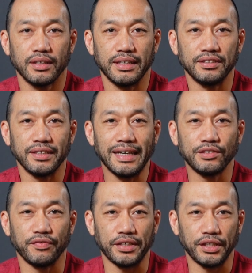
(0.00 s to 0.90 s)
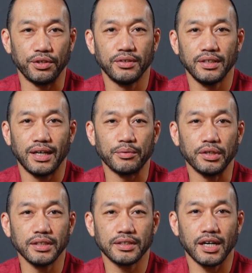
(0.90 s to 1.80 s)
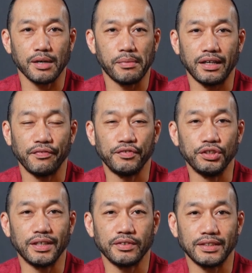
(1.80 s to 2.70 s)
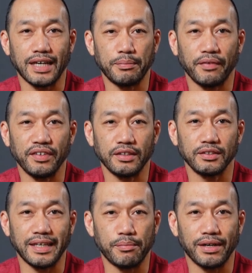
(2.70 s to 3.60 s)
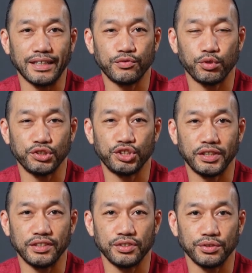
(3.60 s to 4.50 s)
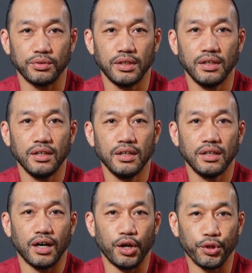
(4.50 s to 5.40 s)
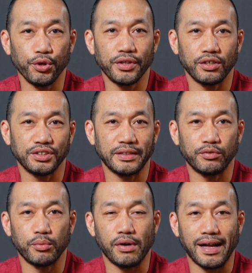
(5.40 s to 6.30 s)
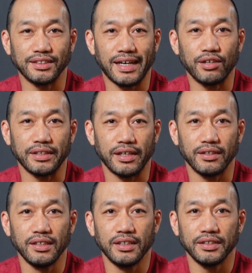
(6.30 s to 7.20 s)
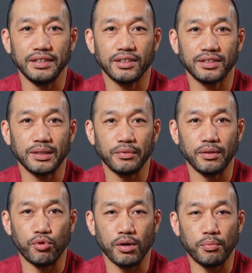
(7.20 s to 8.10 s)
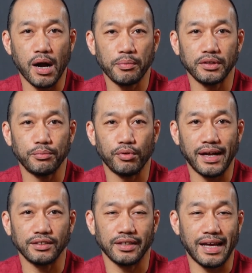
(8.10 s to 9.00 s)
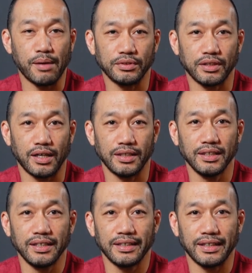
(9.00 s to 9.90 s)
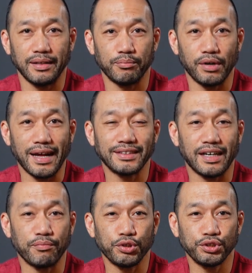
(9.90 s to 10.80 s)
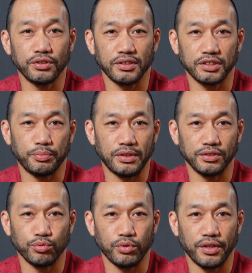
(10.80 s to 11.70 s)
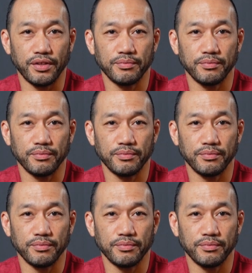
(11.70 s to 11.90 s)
In today's video, I'm going to talk about a few different type of finger tape brands for Jiu-Jitsu. Although there are several brands out there, these are some of the more popular brands on Amazon and brands I have personal experience with.